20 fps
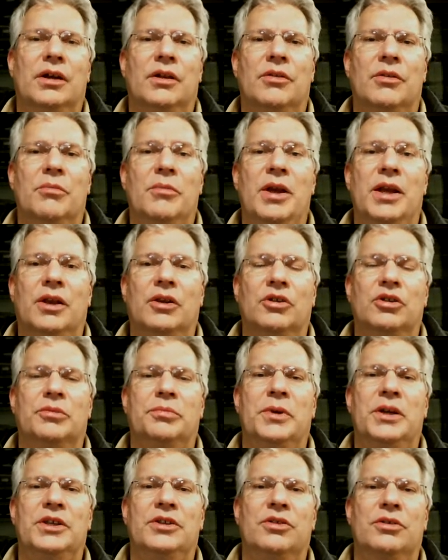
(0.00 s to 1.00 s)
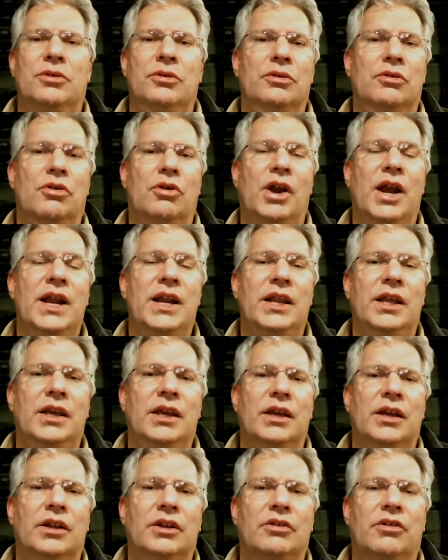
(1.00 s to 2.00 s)
the Makerspace through
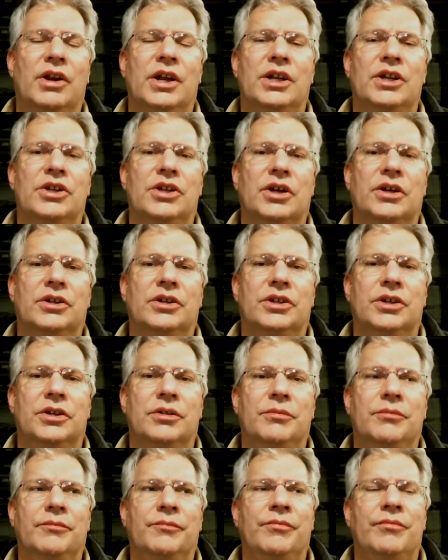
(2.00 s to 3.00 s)
Grady in Grand Junction,